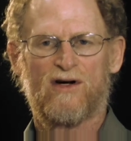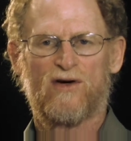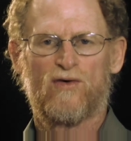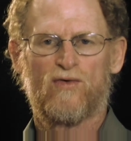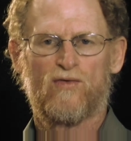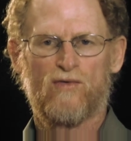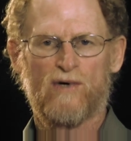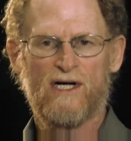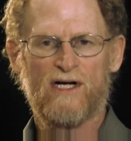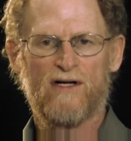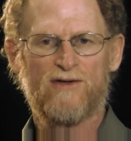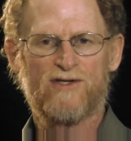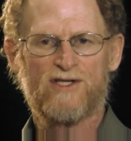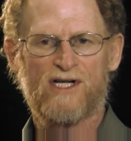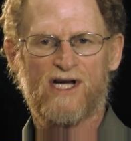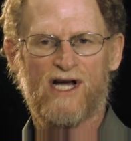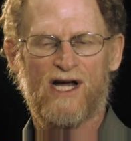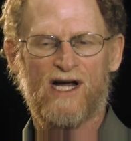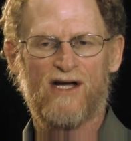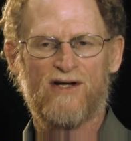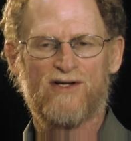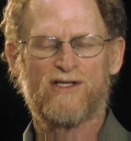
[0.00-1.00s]

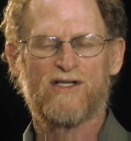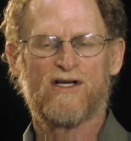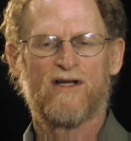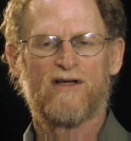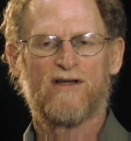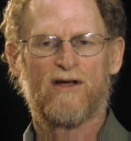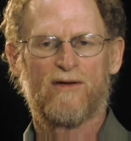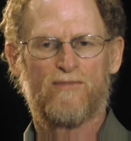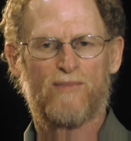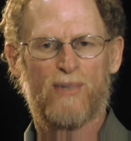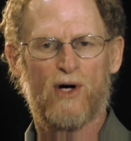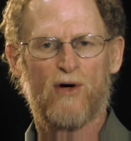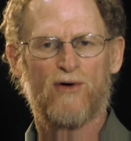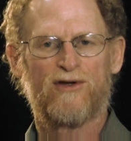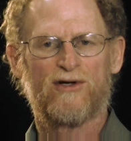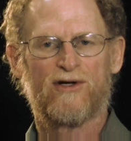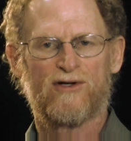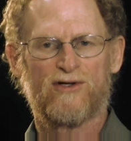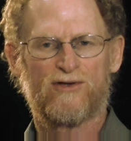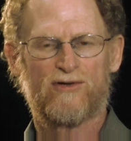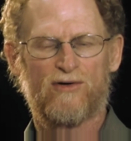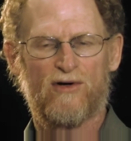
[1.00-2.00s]
that both
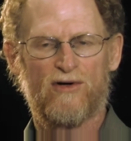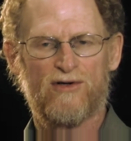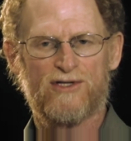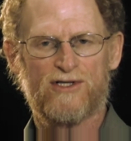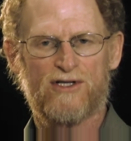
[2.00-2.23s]
controls